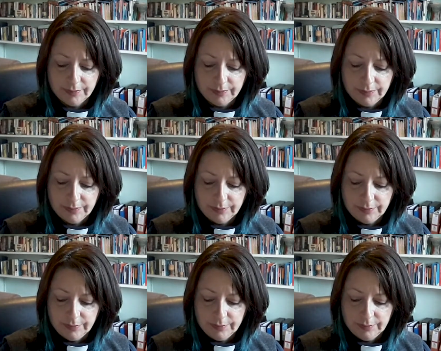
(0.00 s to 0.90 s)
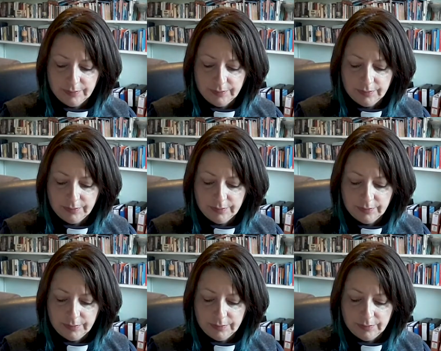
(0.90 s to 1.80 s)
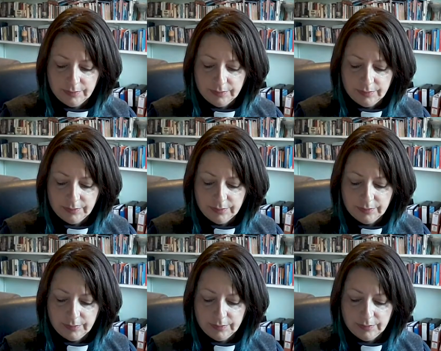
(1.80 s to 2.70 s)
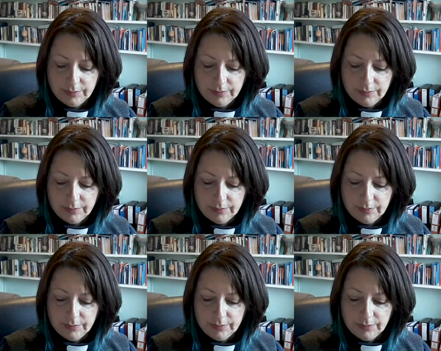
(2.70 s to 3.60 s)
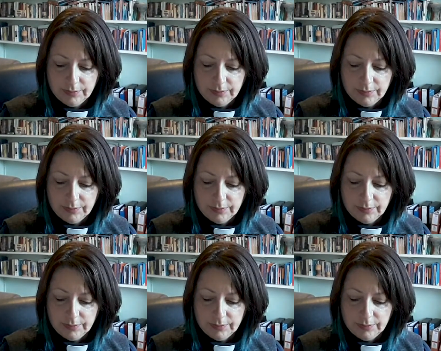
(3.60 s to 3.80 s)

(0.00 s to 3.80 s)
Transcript: No one is speaking in this clip.